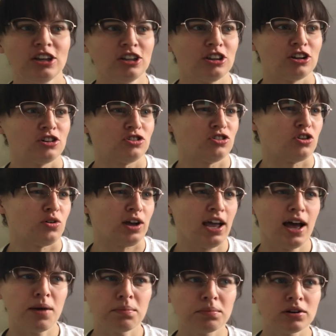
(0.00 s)
There's no
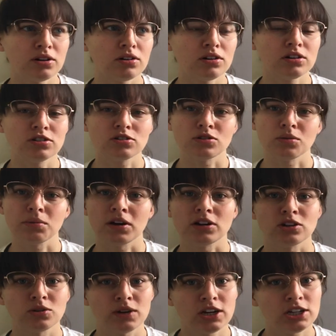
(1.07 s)
capital. There's no
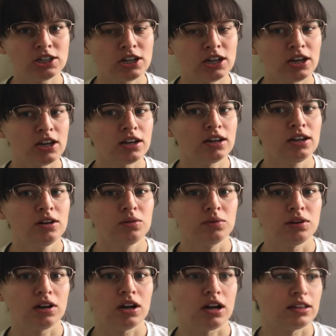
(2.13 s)
punctuation. We
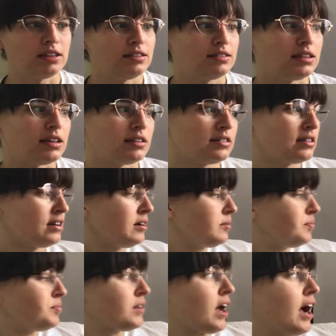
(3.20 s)
need all these things.
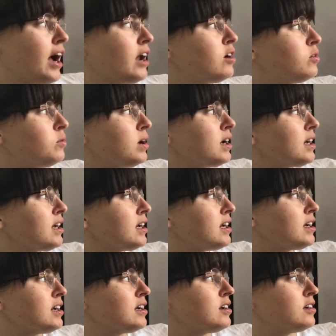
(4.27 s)
I don't want
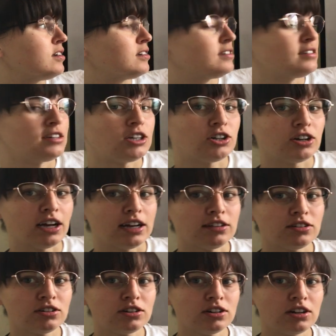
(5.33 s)
to see your
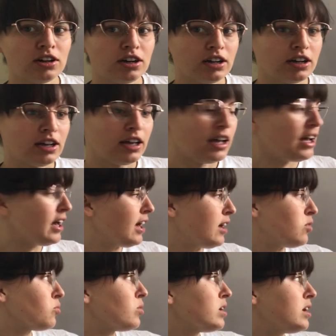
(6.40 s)
answer
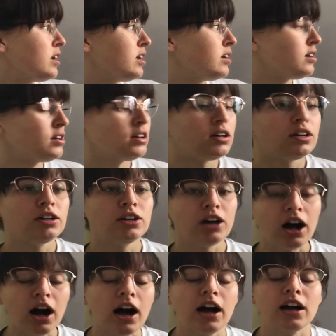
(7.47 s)
and read,
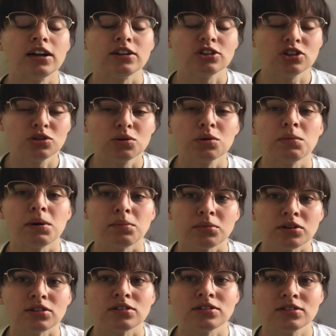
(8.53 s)
yeah, she
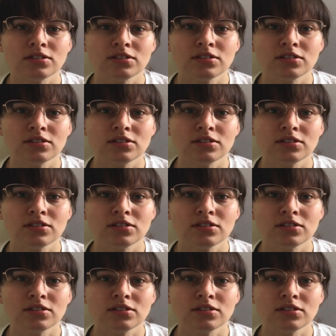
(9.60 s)
remembers.